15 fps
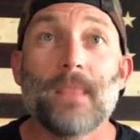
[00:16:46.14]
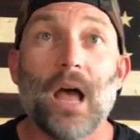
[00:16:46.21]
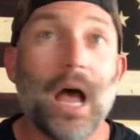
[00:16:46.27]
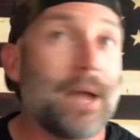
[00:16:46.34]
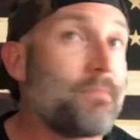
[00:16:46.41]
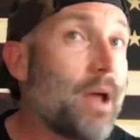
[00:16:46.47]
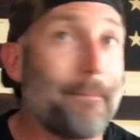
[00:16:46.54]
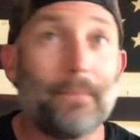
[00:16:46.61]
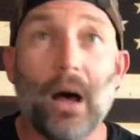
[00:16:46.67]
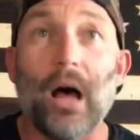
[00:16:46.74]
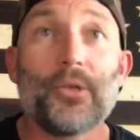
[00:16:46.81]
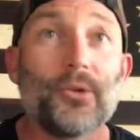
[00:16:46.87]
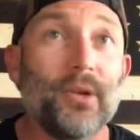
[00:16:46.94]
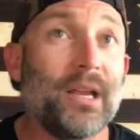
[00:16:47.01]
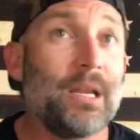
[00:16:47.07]
I'm not
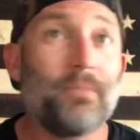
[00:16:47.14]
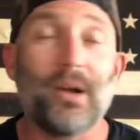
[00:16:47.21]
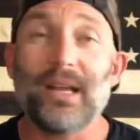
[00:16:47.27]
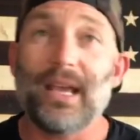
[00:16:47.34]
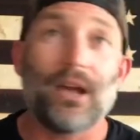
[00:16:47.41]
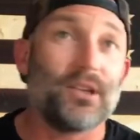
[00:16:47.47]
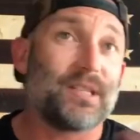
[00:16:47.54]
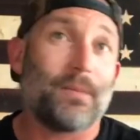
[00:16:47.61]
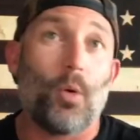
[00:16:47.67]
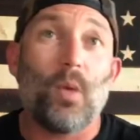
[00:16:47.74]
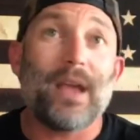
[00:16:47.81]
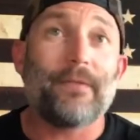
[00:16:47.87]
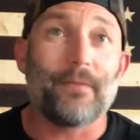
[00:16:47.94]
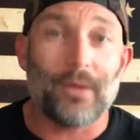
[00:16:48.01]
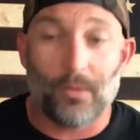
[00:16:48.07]
bothering anybody else. I'm
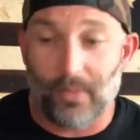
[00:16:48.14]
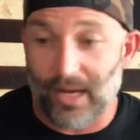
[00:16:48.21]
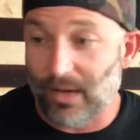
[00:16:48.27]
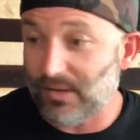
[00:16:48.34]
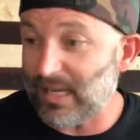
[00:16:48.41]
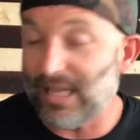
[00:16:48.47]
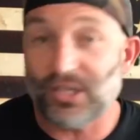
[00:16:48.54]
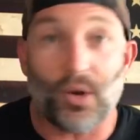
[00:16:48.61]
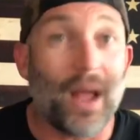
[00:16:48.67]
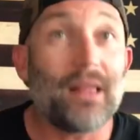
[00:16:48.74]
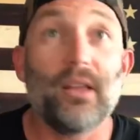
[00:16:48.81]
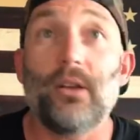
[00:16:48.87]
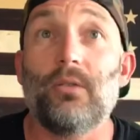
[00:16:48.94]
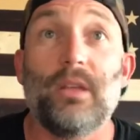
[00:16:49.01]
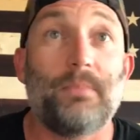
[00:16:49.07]
away from everybody else. And so I
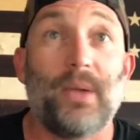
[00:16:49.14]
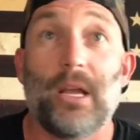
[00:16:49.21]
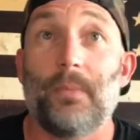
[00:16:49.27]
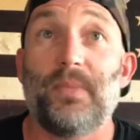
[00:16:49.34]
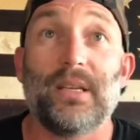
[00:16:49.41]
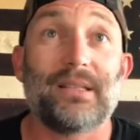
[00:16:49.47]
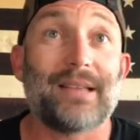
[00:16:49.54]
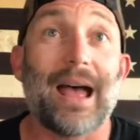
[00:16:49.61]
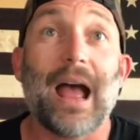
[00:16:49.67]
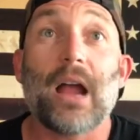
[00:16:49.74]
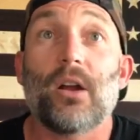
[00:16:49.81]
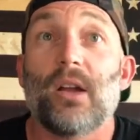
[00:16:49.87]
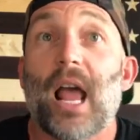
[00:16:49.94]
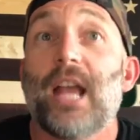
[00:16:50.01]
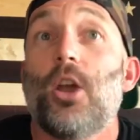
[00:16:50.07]
literally pick up this
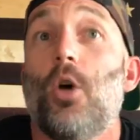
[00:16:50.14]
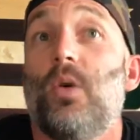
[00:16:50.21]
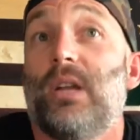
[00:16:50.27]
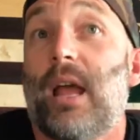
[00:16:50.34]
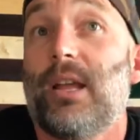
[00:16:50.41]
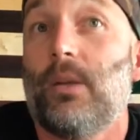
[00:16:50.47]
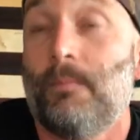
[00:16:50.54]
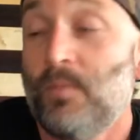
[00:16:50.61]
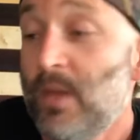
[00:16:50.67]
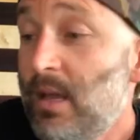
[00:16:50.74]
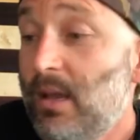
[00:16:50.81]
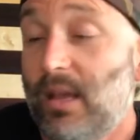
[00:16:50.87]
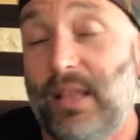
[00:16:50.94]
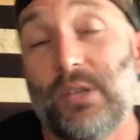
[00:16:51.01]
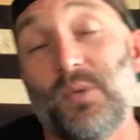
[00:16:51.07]
tire and I go and
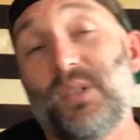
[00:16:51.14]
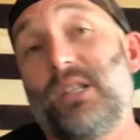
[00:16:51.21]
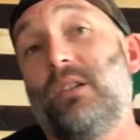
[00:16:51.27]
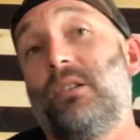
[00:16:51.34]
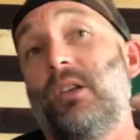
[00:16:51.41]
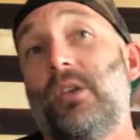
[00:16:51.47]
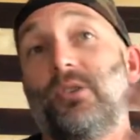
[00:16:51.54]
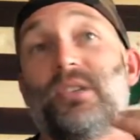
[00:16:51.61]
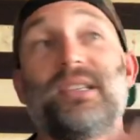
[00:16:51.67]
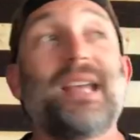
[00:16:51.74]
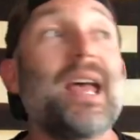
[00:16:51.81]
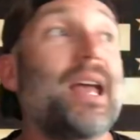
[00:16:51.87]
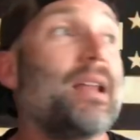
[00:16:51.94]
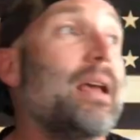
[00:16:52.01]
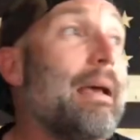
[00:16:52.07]
this was in another
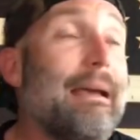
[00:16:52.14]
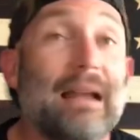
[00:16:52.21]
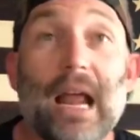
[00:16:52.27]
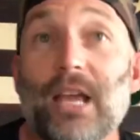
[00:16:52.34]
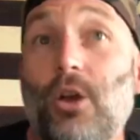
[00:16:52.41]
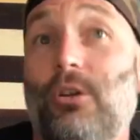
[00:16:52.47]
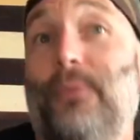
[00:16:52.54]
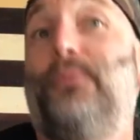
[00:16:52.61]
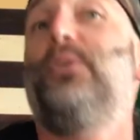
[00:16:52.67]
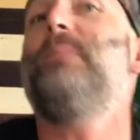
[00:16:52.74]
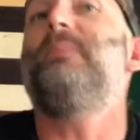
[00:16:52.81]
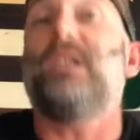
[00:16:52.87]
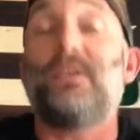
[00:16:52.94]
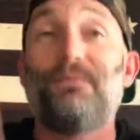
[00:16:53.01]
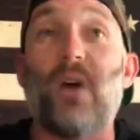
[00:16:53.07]
set, and I go to
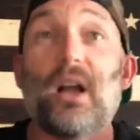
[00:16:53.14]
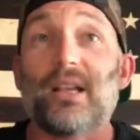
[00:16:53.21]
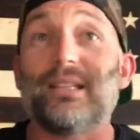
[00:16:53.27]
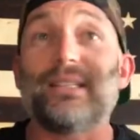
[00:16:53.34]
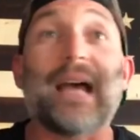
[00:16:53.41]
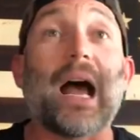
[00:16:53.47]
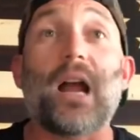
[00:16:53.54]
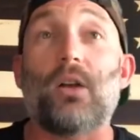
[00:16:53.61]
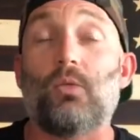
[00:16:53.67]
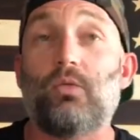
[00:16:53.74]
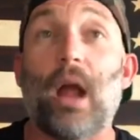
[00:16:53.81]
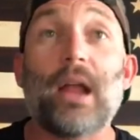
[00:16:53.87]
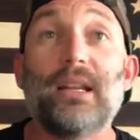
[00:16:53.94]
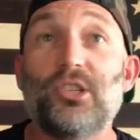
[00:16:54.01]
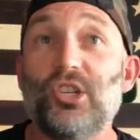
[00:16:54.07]
flip this fucking tire
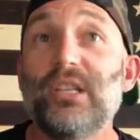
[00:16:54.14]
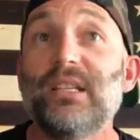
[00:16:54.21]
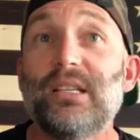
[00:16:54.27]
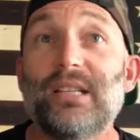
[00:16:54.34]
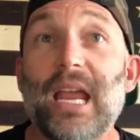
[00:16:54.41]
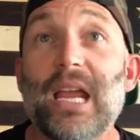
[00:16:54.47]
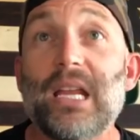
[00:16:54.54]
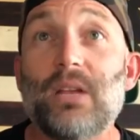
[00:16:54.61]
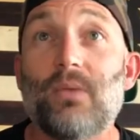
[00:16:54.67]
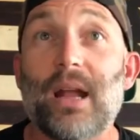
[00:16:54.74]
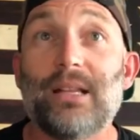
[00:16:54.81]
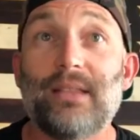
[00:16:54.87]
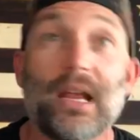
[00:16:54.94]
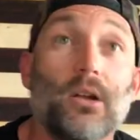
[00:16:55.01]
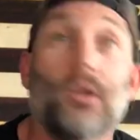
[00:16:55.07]
right as she's standing right there,